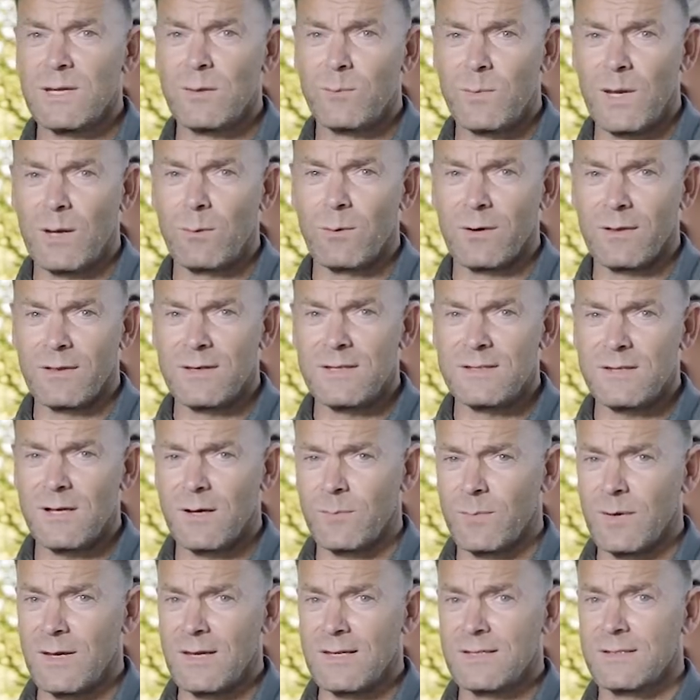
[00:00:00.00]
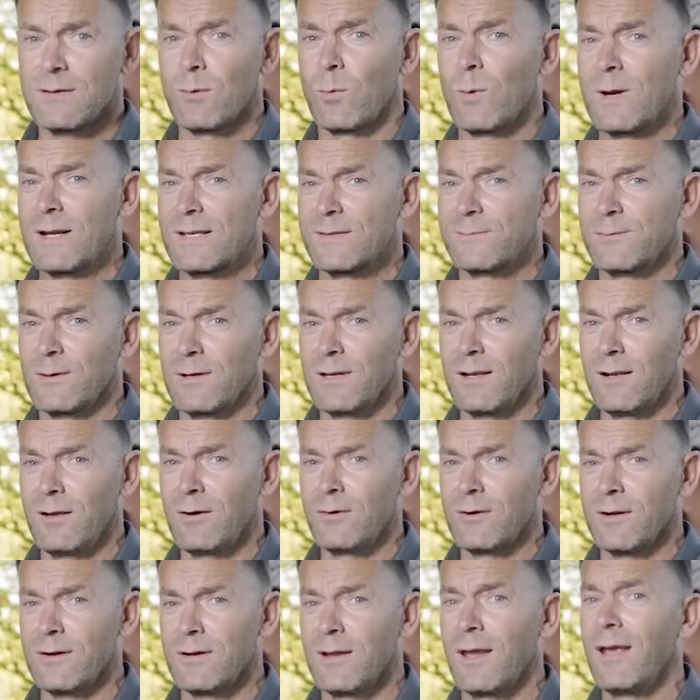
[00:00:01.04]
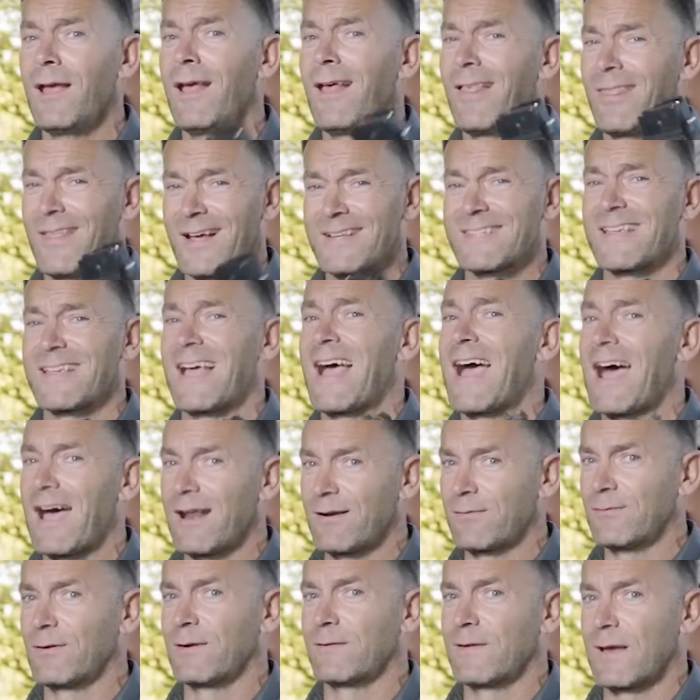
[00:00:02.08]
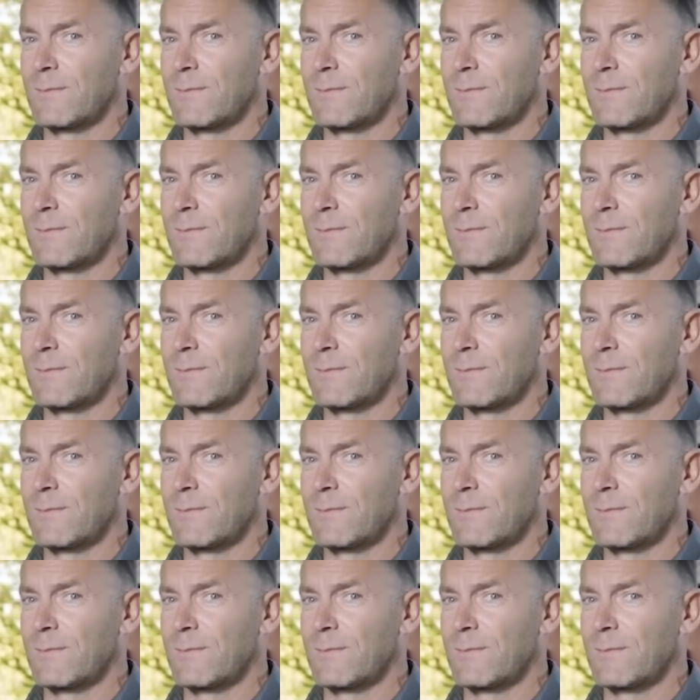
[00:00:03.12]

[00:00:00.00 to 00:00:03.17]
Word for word: when you pick one of these up is, when it's fully loaded, that's a handful of